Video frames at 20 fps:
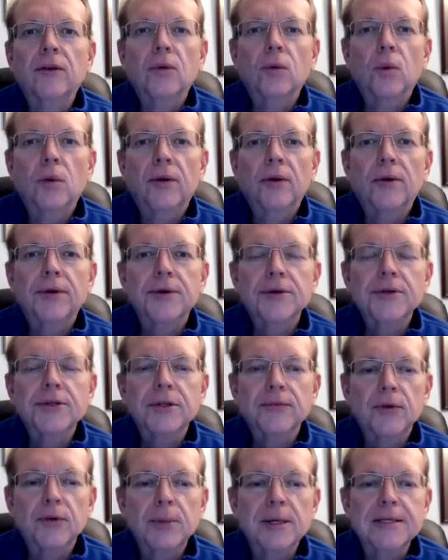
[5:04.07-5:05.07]
through the
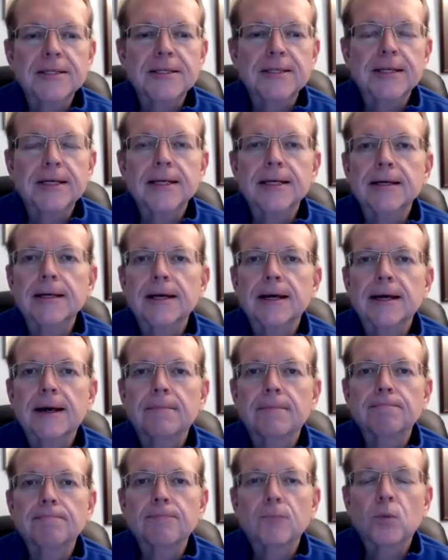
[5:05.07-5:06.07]
wilderness of obesity.
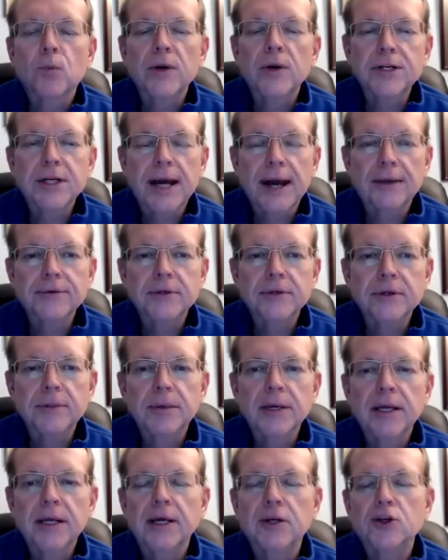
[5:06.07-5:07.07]
Reach out to
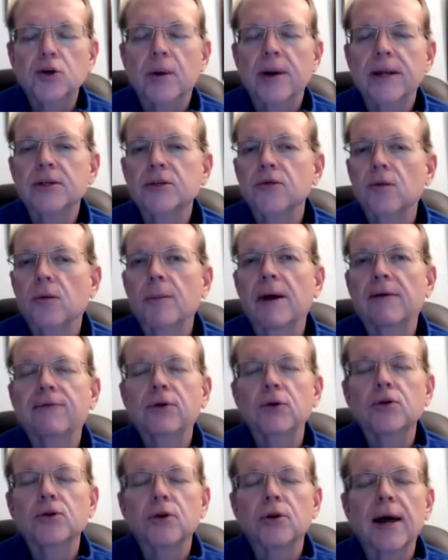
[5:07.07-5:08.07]
me at
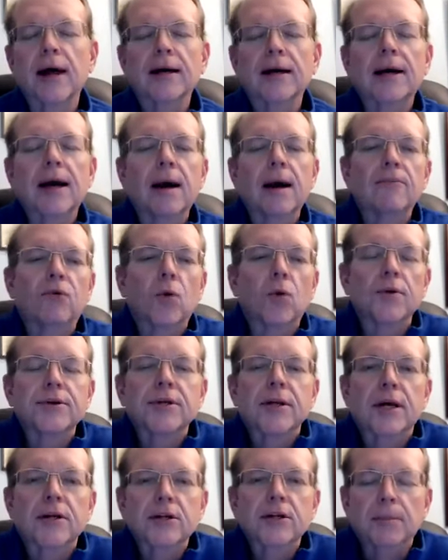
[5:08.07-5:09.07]

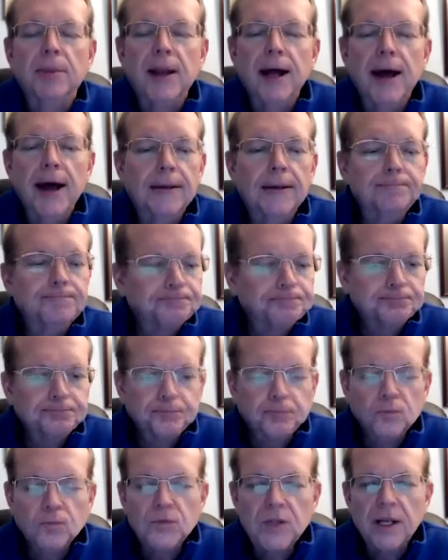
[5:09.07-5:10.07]
transformmyfuture.com/apply.
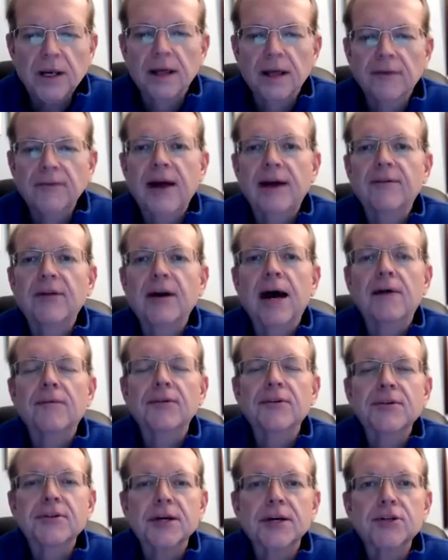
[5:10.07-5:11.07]
Love to have a
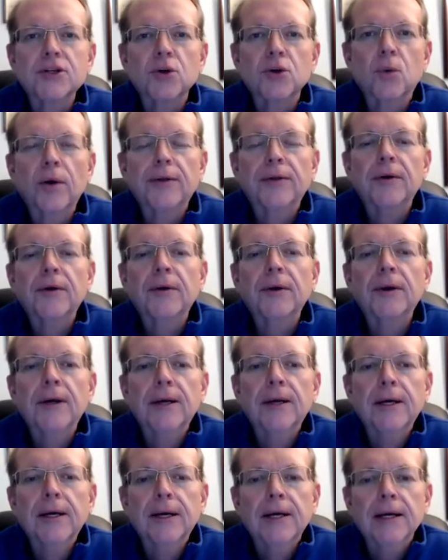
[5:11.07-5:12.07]
conversation with you
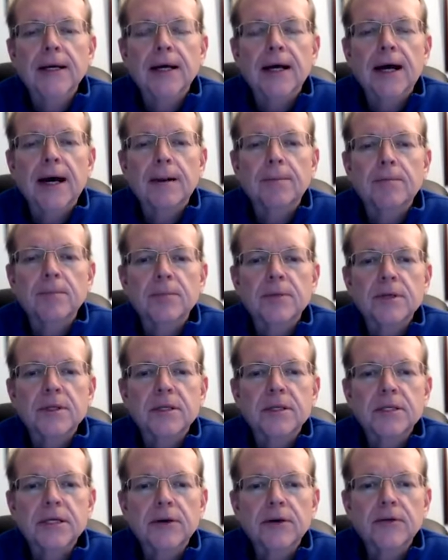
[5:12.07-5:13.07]

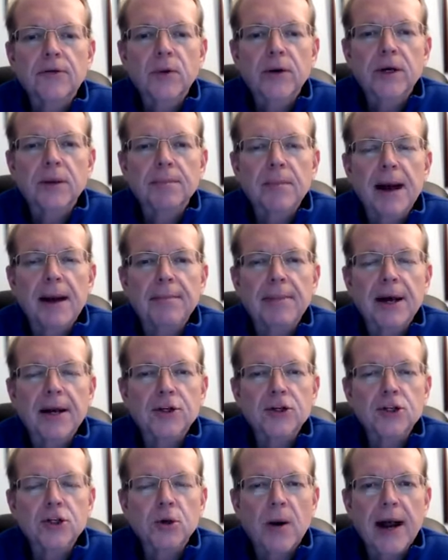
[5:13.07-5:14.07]
to see if we can map
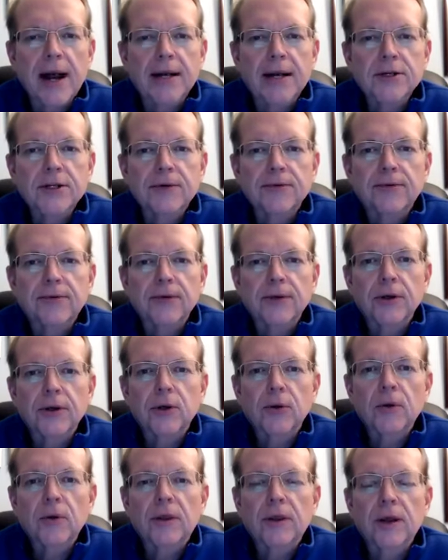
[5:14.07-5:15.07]
out a strategy for
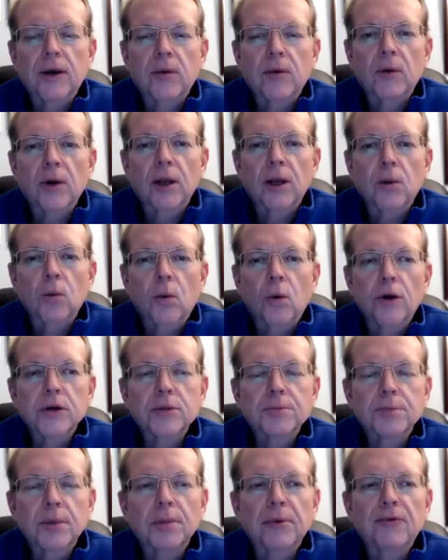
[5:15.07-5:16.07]
you that really
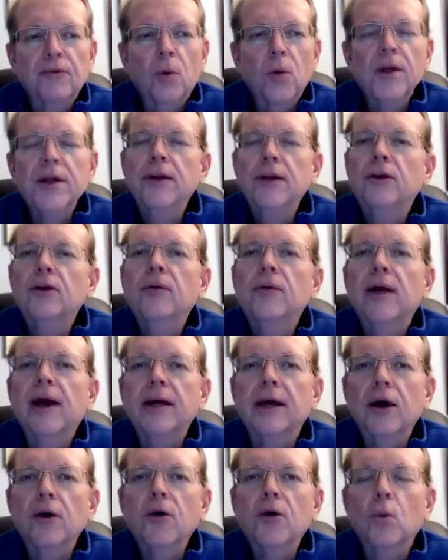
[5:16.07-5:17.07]
works. But before you do
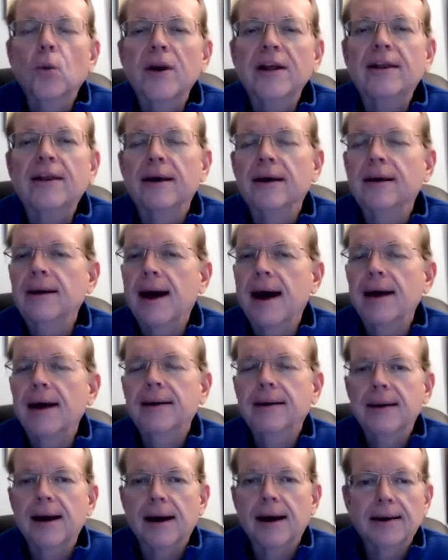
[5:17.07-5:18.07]
that, go to
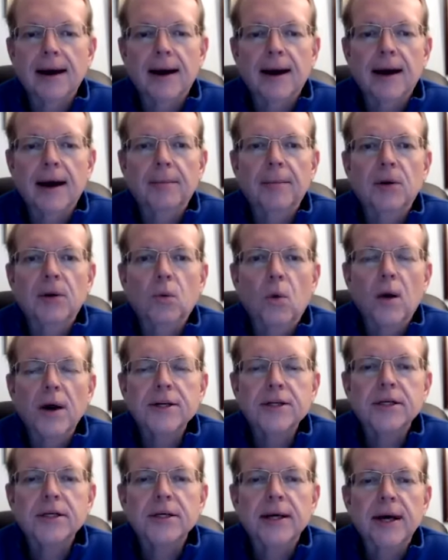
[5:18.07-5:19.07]
rethinkdieting.com and
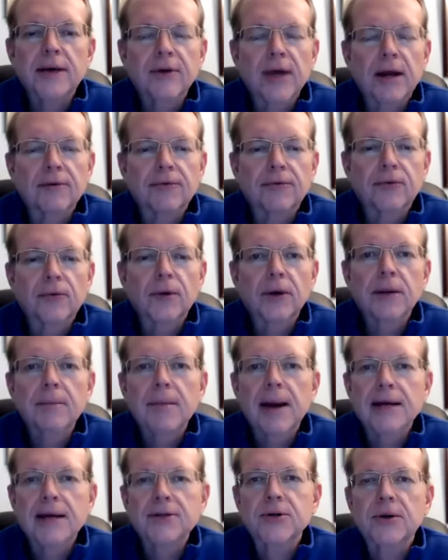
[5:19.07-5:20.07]
watch. I've got a free
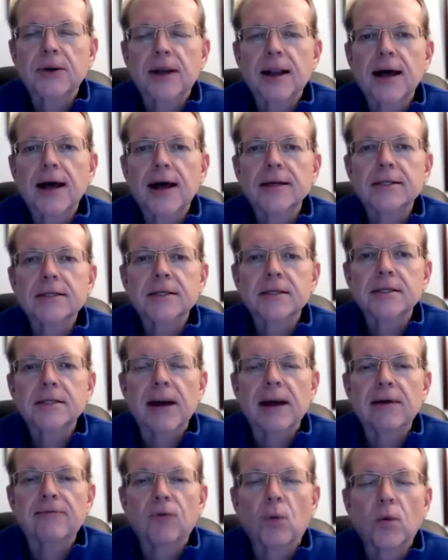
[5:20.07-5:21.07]
masterclass. It's
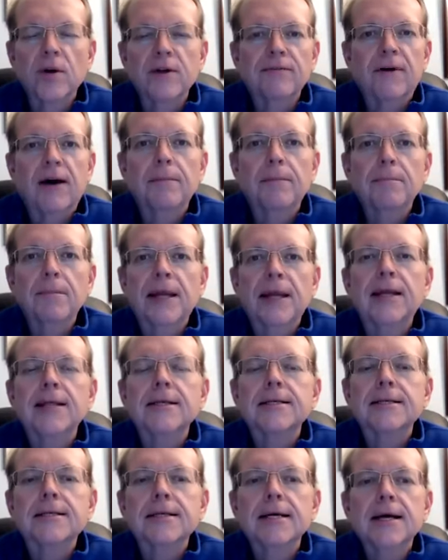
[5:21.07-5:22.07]
about 45
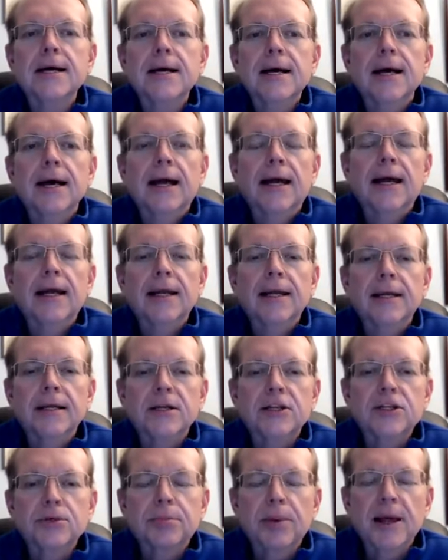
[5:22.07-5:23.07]
minutes, and it
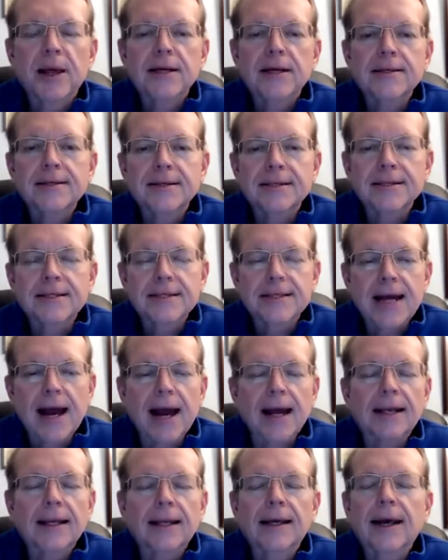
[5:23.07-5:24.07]
explains
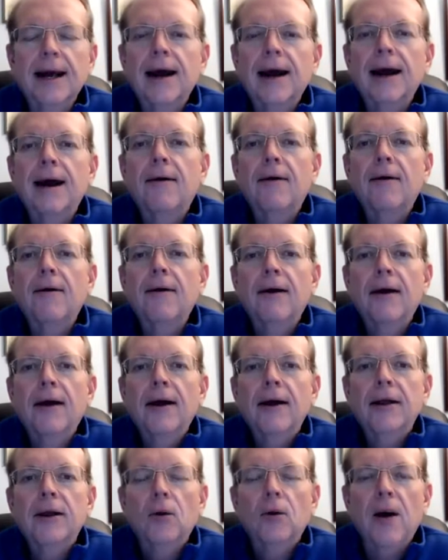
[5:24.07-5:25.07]
exactly how,
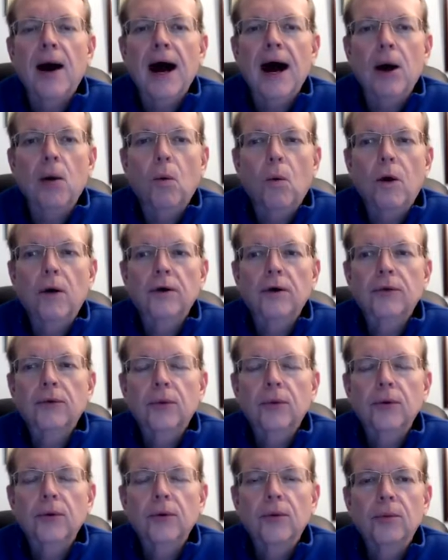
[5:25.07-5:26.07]
you know, I walked
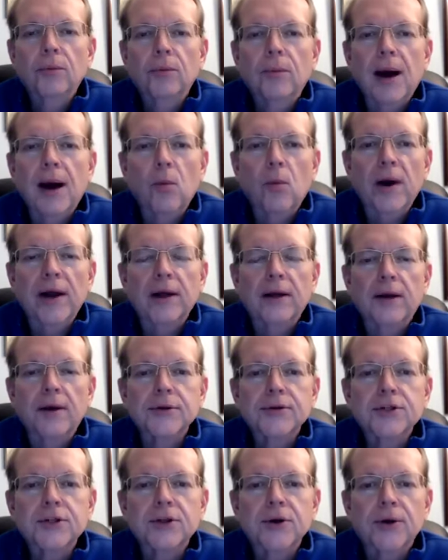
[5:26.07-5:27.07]
through my weight
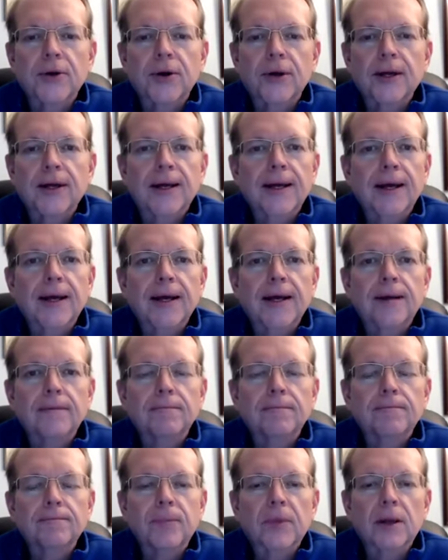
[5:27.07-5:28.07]
loss journey,
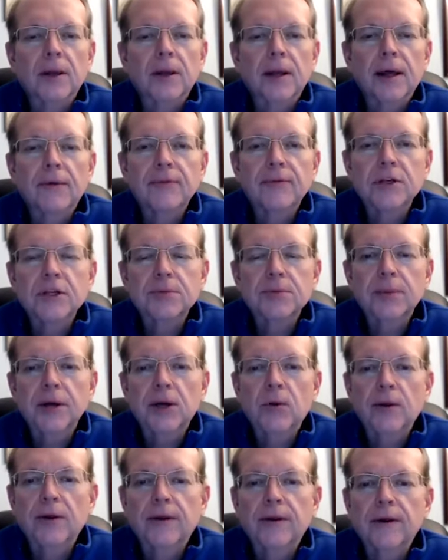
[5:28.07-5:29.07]
and love to
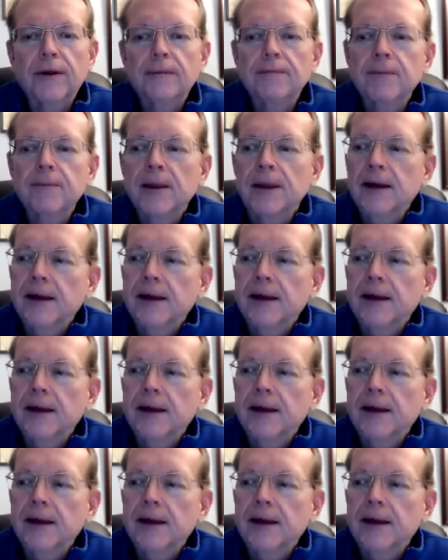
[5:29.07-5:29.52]
speak with you.